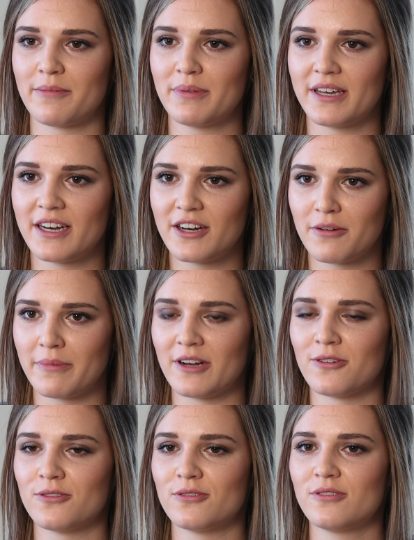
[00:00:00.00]
I played
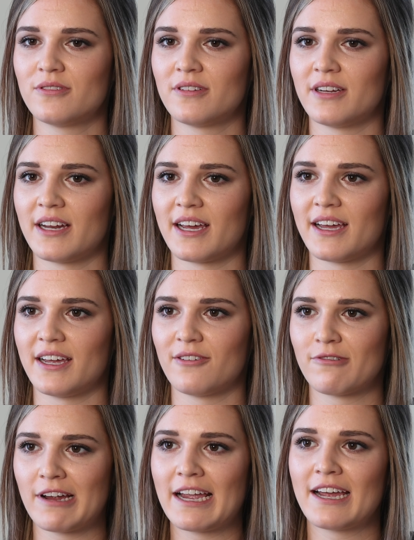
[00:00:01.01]
intramurals and I
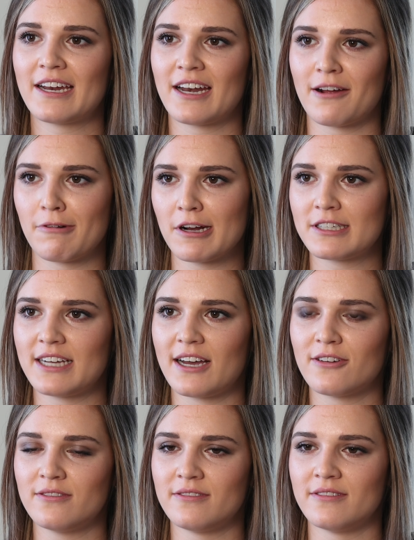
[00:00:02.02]
ran and I worked
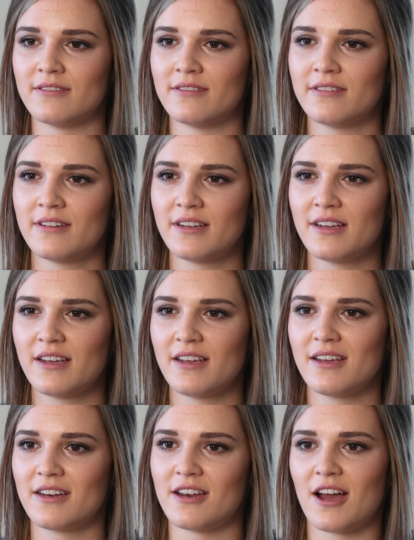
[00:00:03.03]
out,
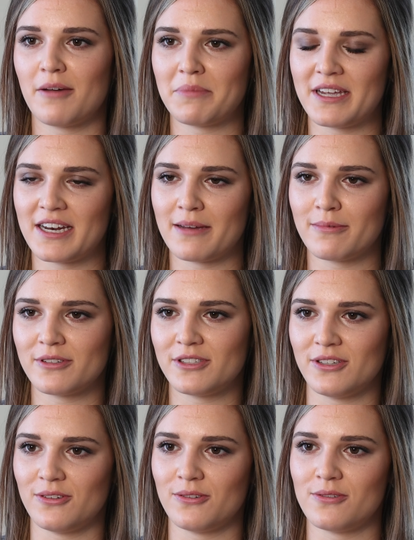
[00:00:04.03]
and not being able
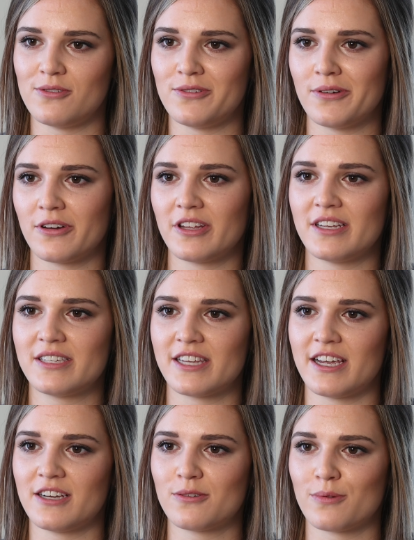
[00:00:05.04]
to do all these
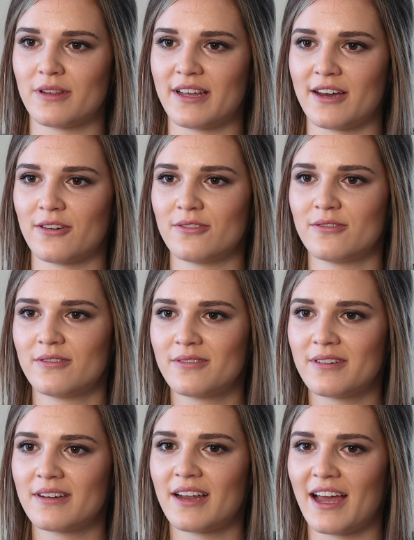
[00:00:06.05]
things without
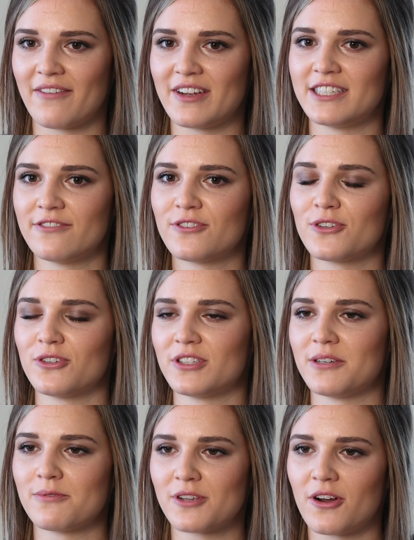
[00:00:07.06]
having
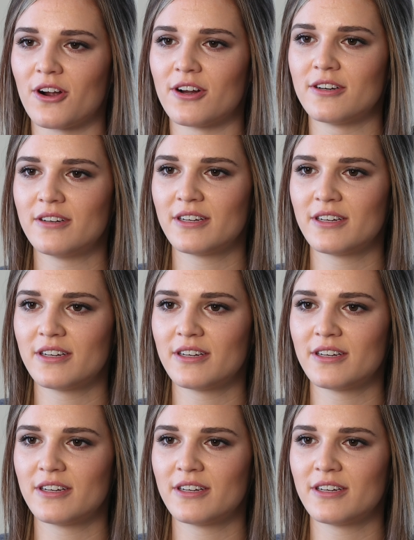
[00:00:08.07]
difficulty was hard.